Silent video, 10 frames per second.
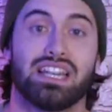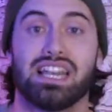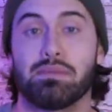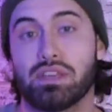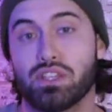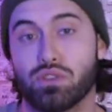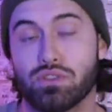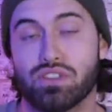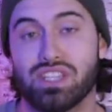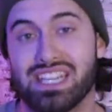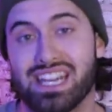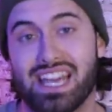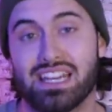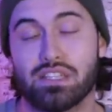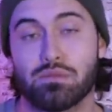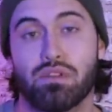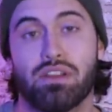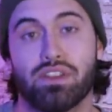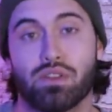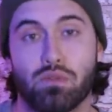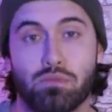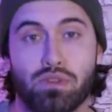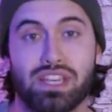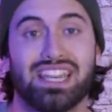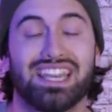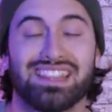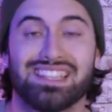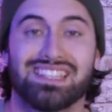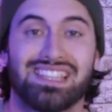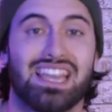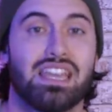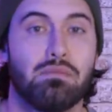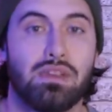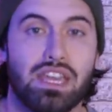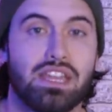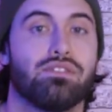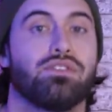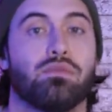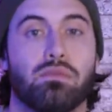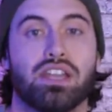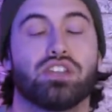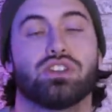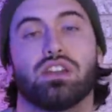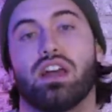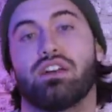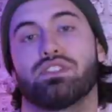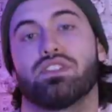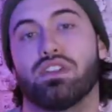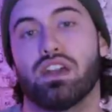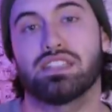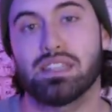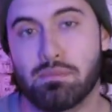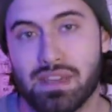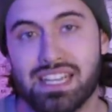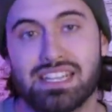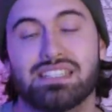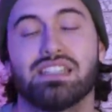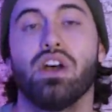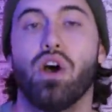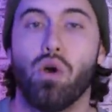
claiming to have seen Anders Breivik were bringing in the same information, and after thirty minutes,